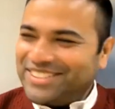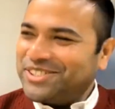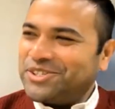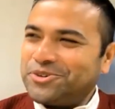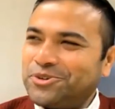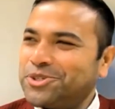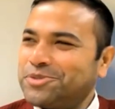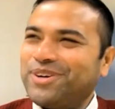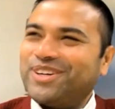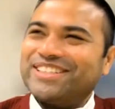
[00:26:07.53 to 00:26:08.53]
That's a sore
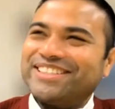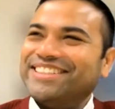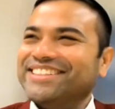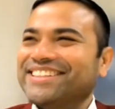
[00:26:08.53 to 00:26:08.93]
spot.